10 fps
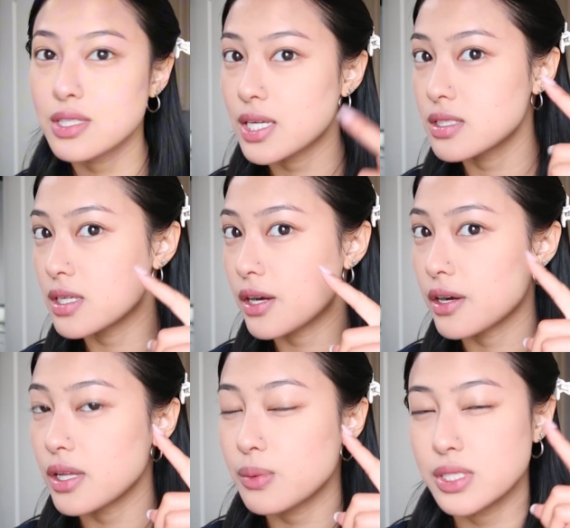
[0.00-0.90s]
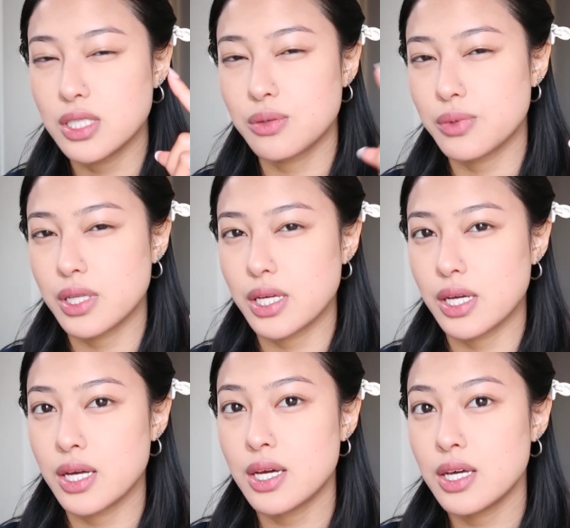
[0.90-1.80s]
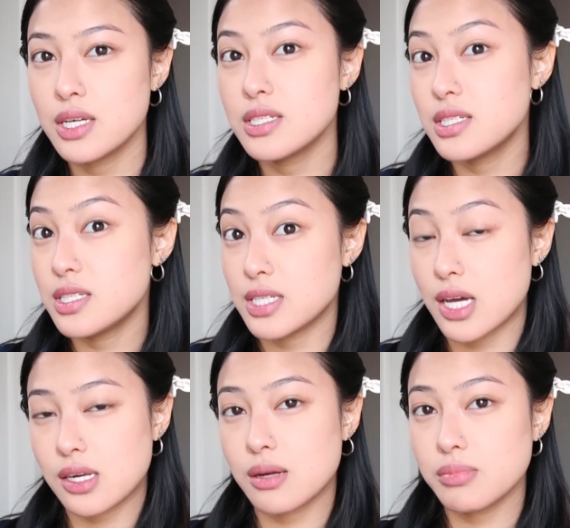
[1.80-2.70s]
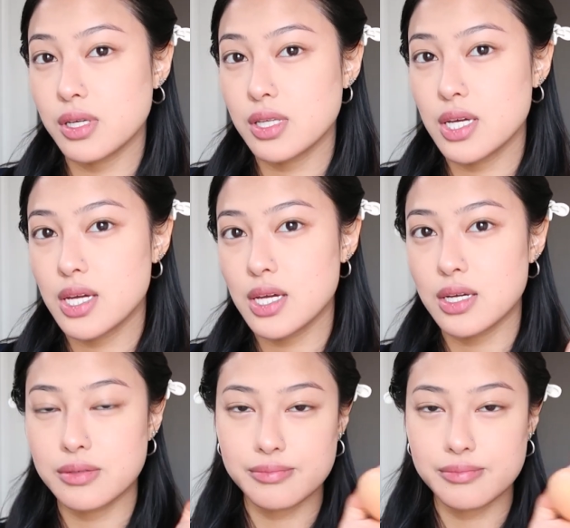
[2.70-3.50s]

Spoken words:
that's an area that we didn't really set completely.